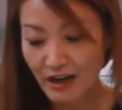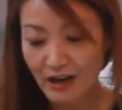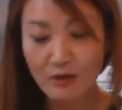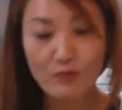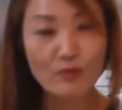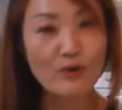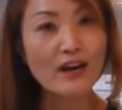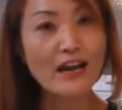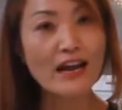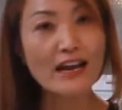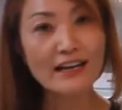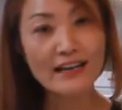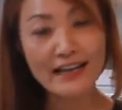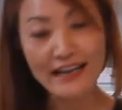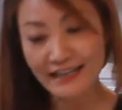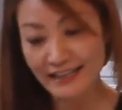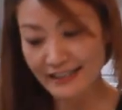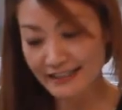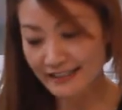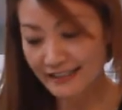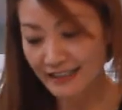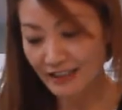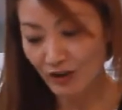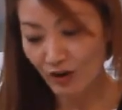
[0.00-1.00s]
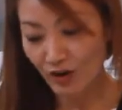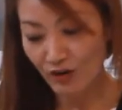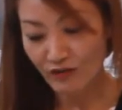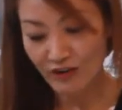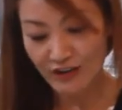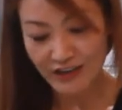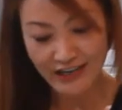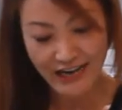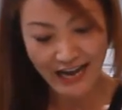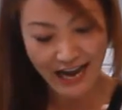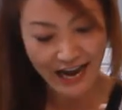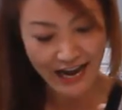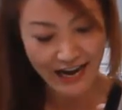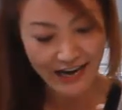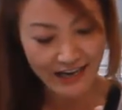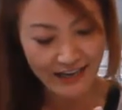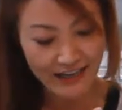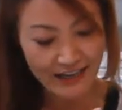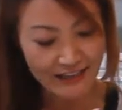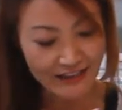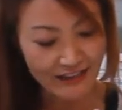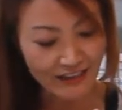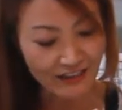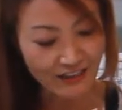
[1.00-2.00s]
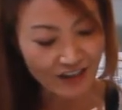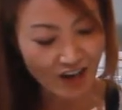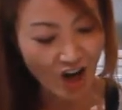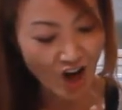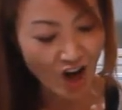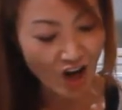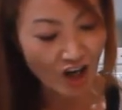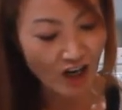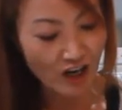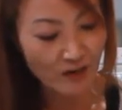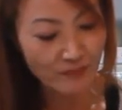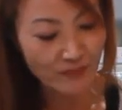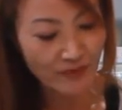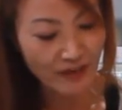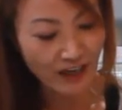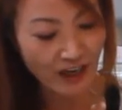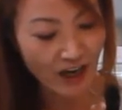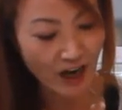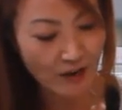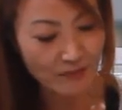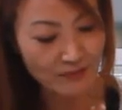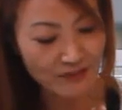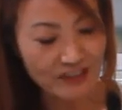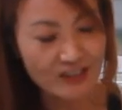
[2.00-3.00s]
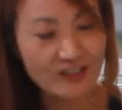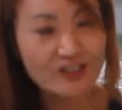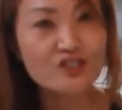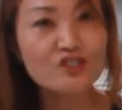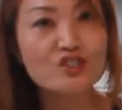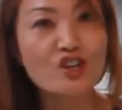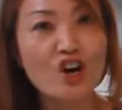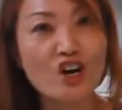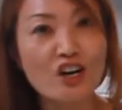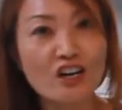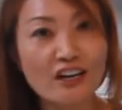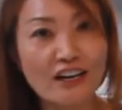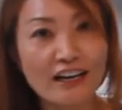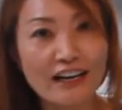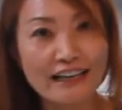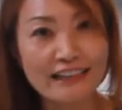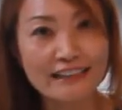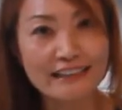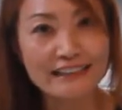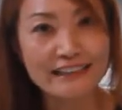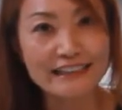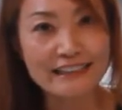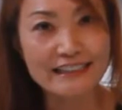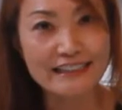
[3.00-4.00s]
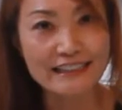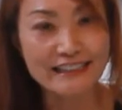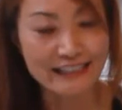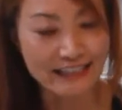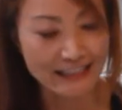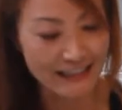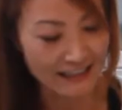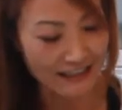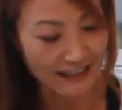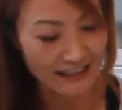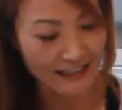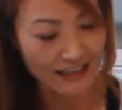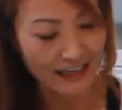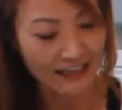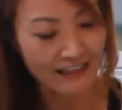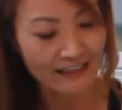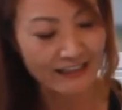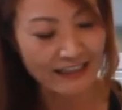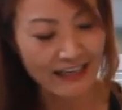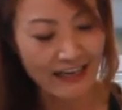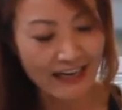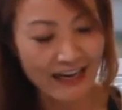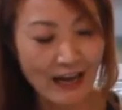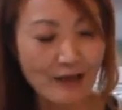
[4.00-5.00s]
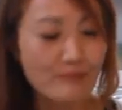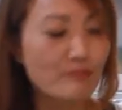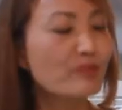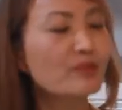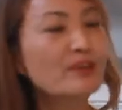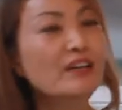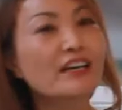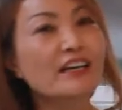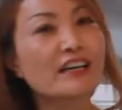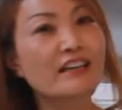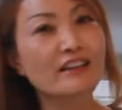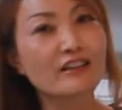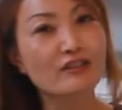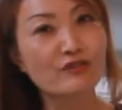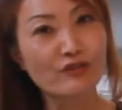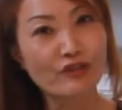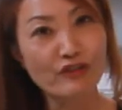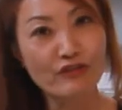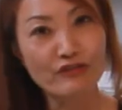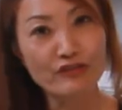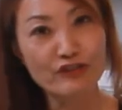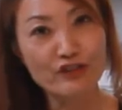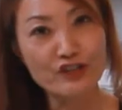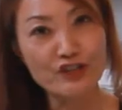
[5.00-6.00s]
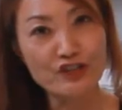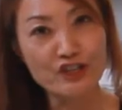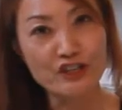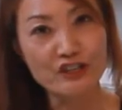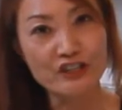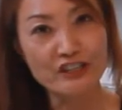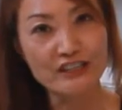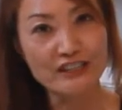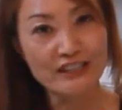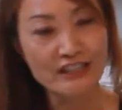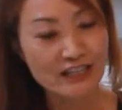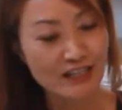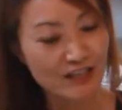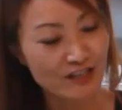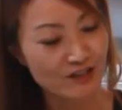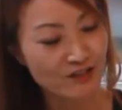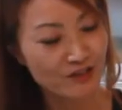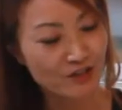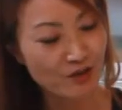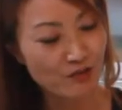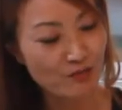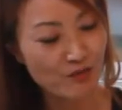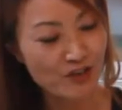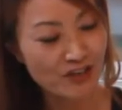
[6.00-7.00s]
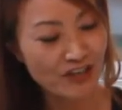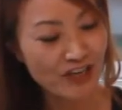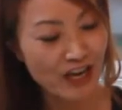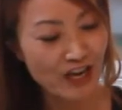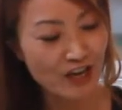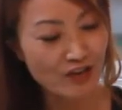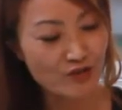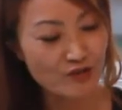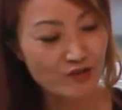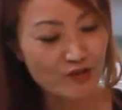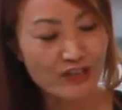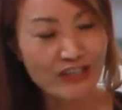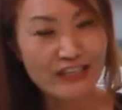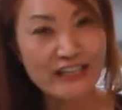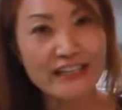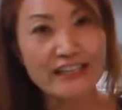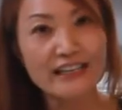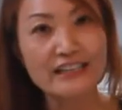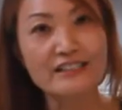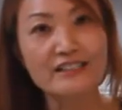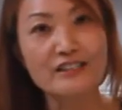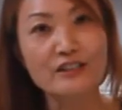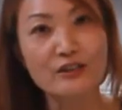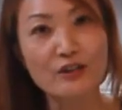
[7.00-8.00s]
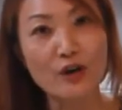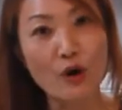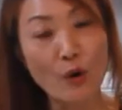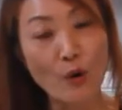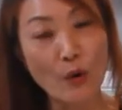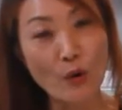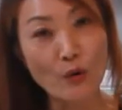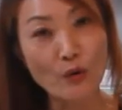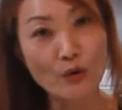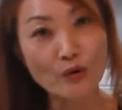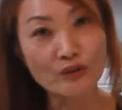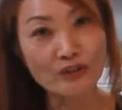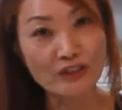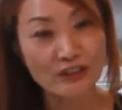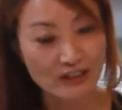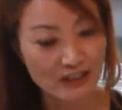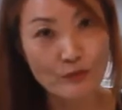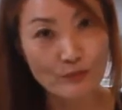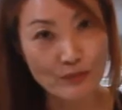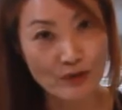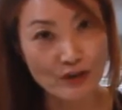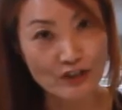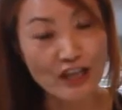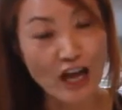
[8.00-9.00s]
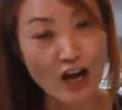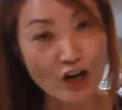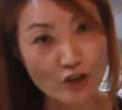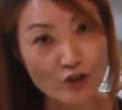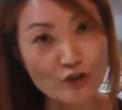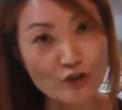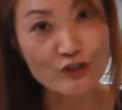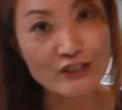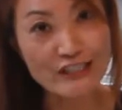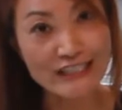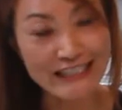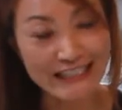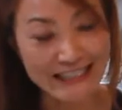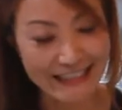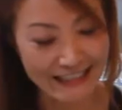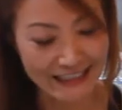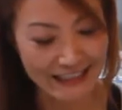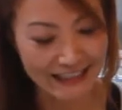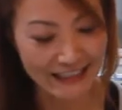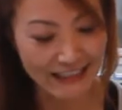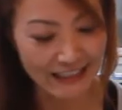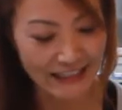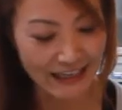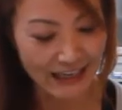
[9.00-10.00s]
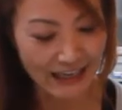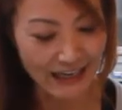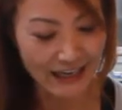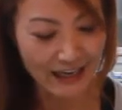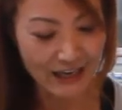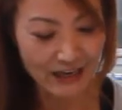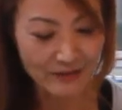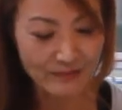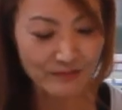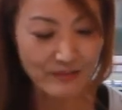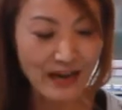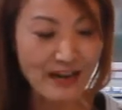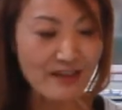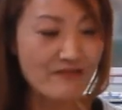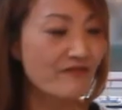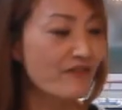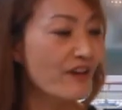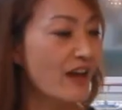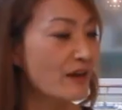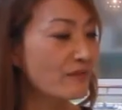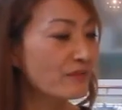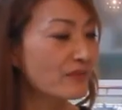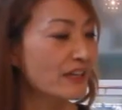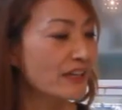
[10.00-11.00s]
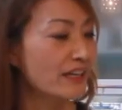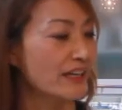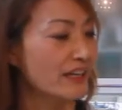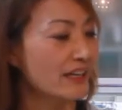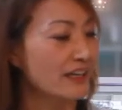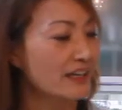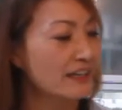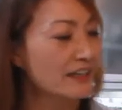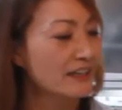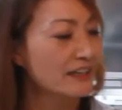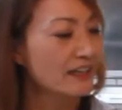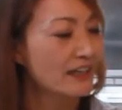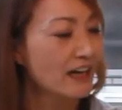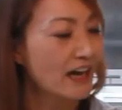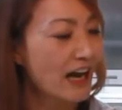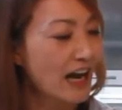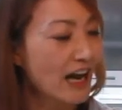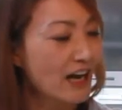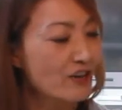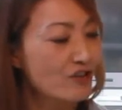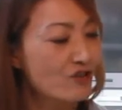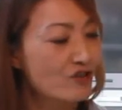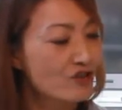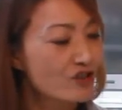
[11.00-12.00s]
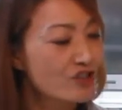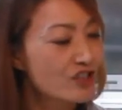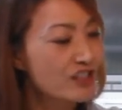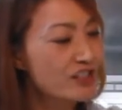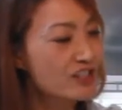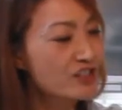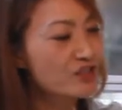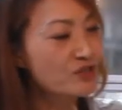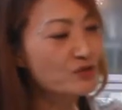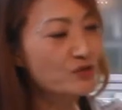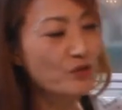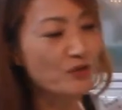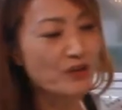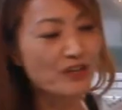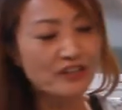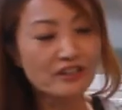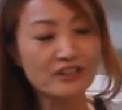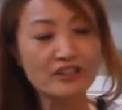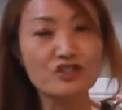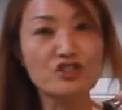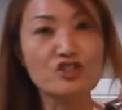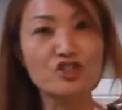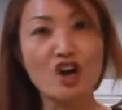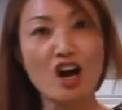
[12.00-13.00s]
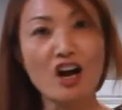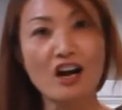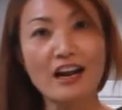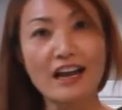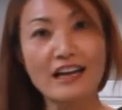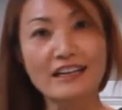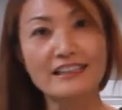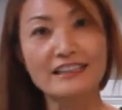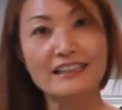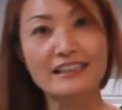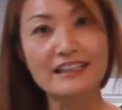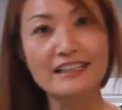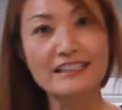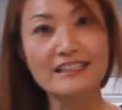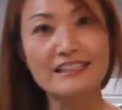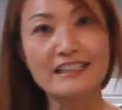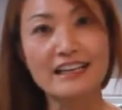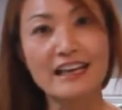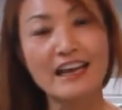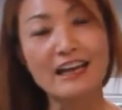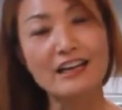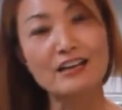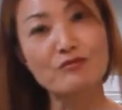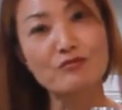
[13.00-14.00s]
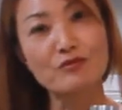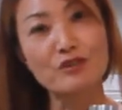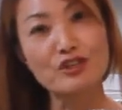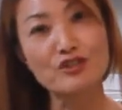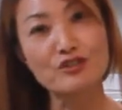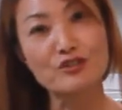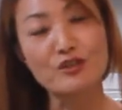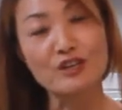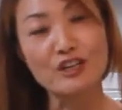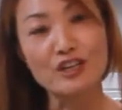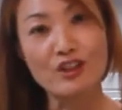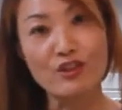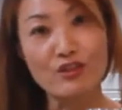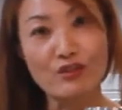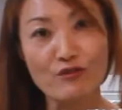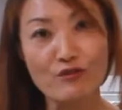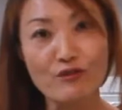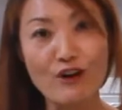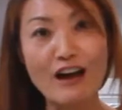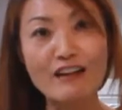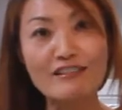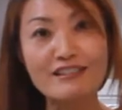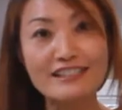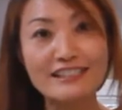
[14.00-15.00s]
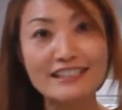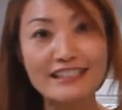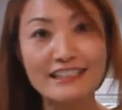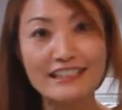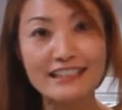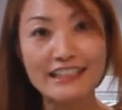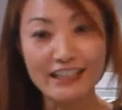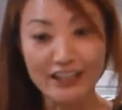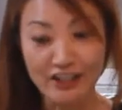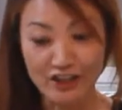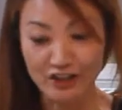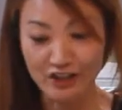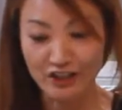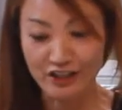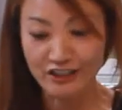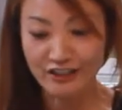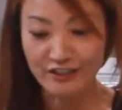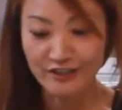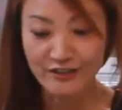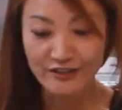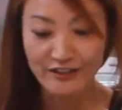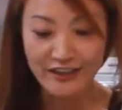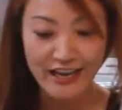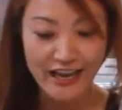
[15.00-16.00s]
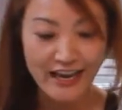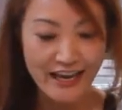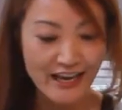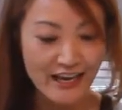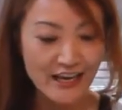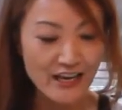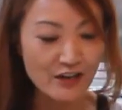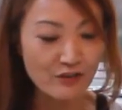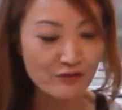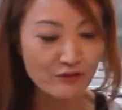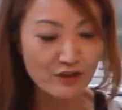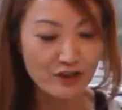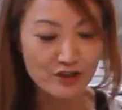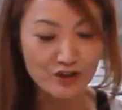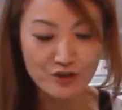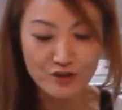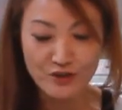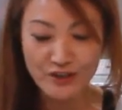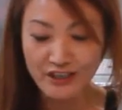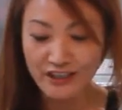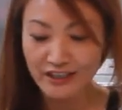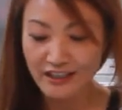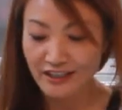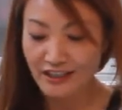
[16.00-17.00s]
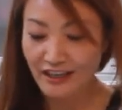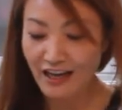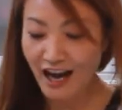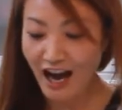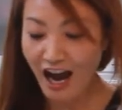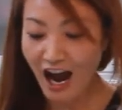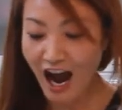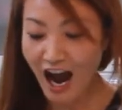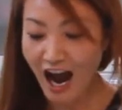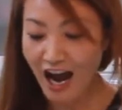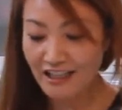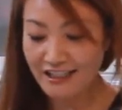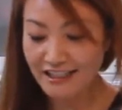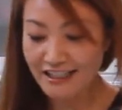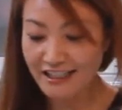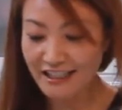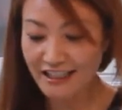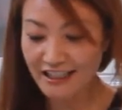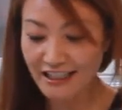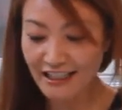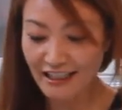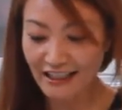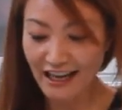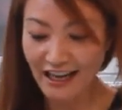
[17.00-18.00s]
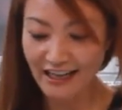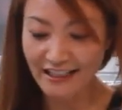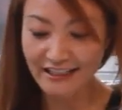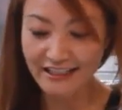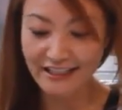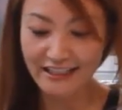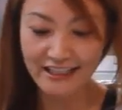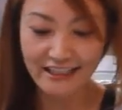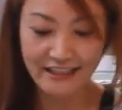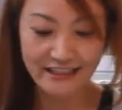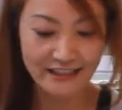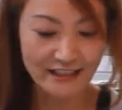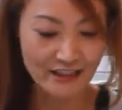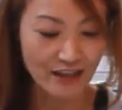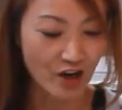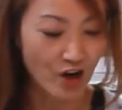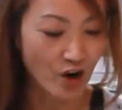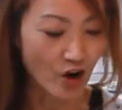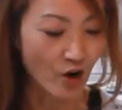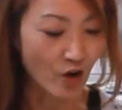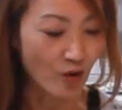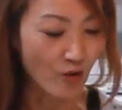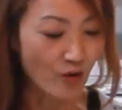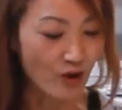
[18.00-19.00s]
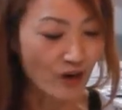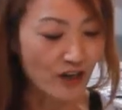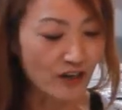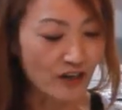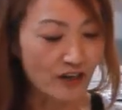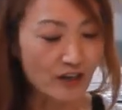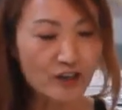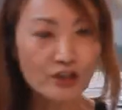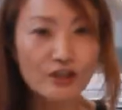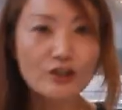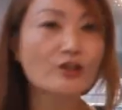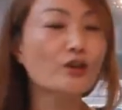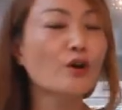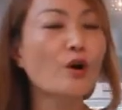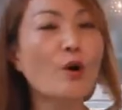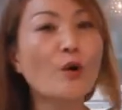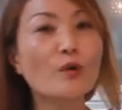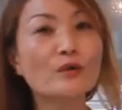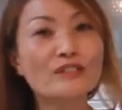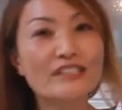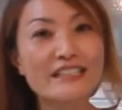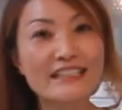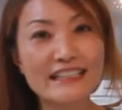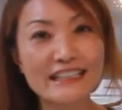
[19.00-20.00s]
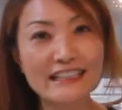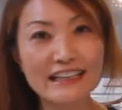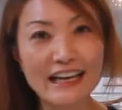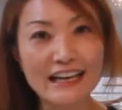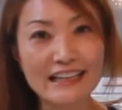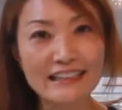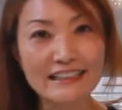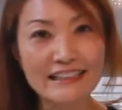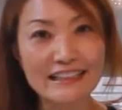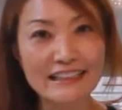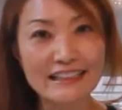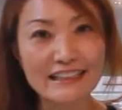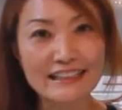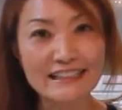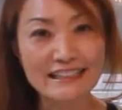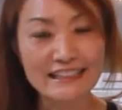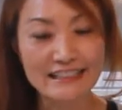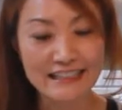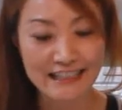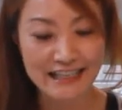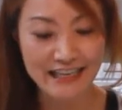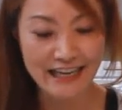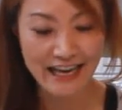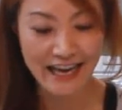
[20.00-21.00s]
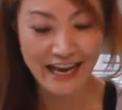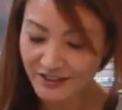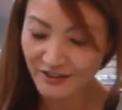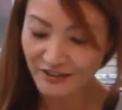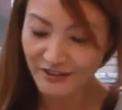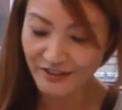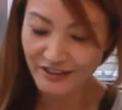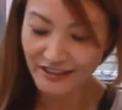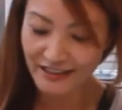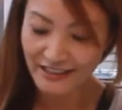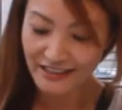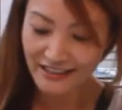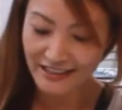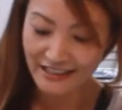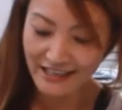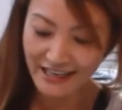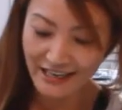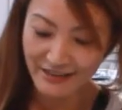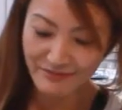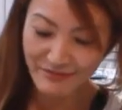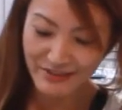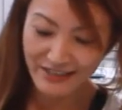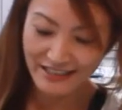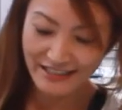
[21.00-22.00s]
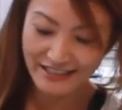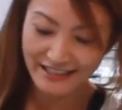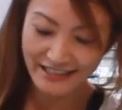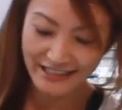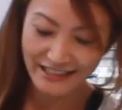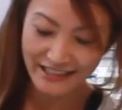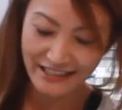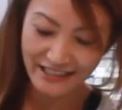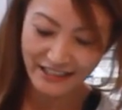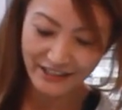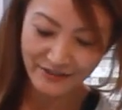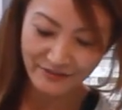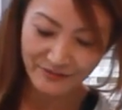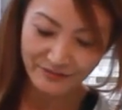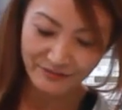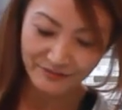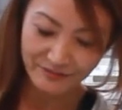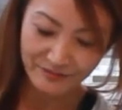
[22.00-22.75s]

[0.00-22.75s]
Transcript: When I let it sit overnight, then color becomes dark like this. Then I put it in the refrigerator so we can drink it as a cold burdock tea. My family, I usually store in the jar like this, and we drink throughout the year. Okay, we drink hot tea like this or cold tea like this. So let me see.